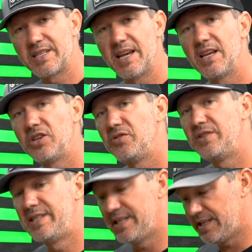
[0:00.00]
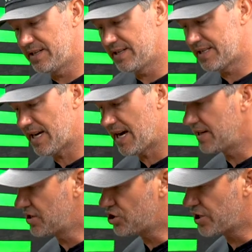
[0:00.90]
say you didn't
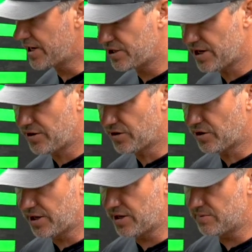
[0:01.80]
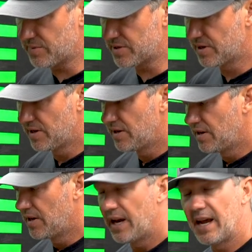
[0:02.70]
decide to change out your limbs
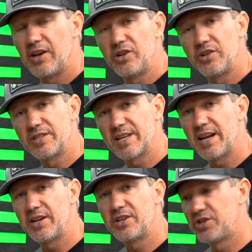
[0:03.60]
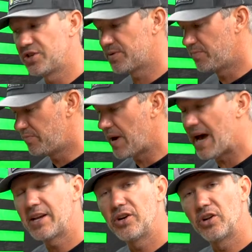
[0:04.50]
and you decided to just
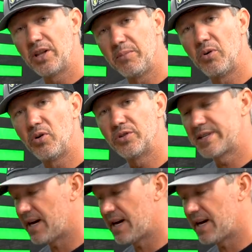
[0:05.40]
back your limb bolts